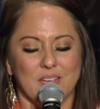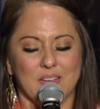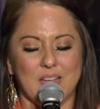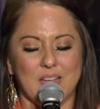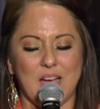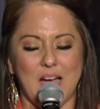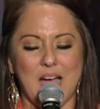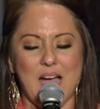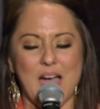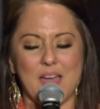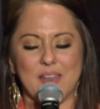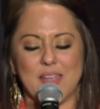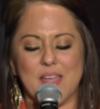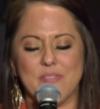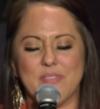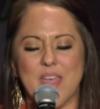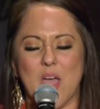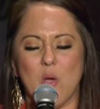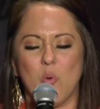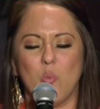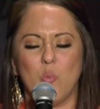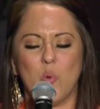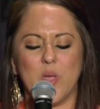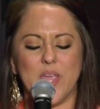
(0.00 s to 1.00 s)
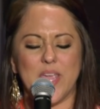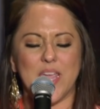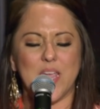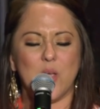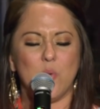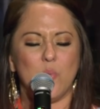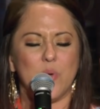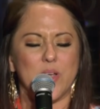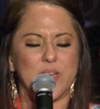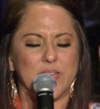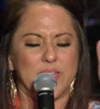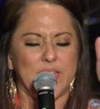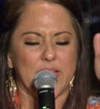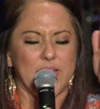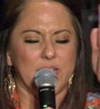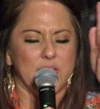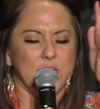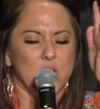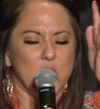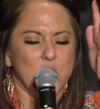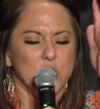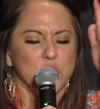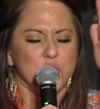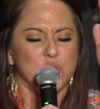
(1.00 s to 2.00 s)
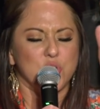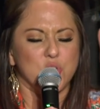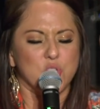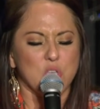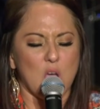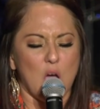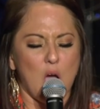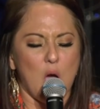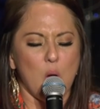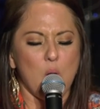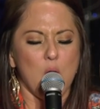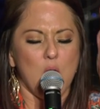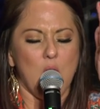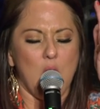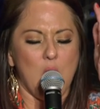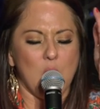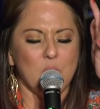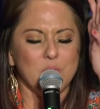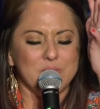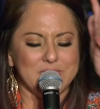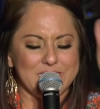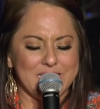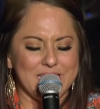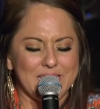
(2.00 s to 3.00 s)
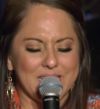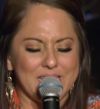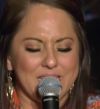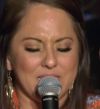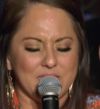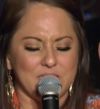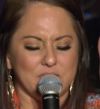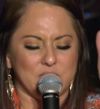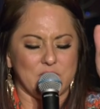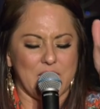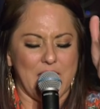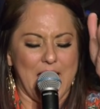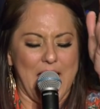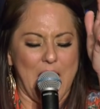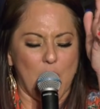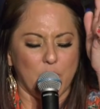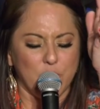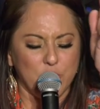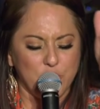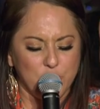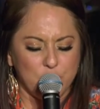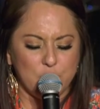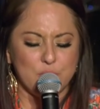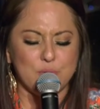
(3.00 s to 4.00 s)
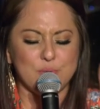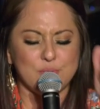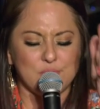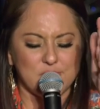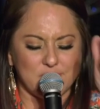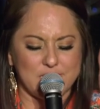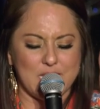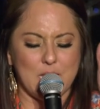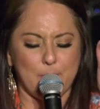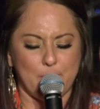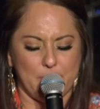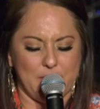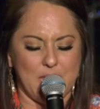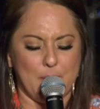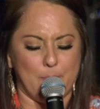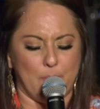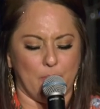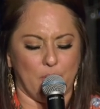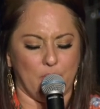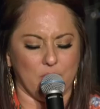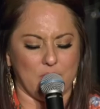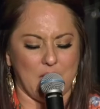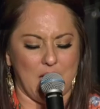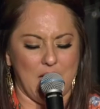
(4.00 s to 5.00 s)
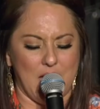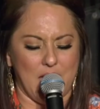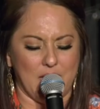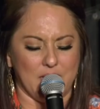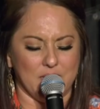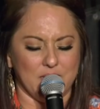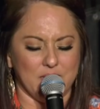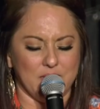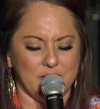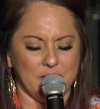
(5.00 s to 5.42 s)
God, and that we would get so honed in to how you see people, God,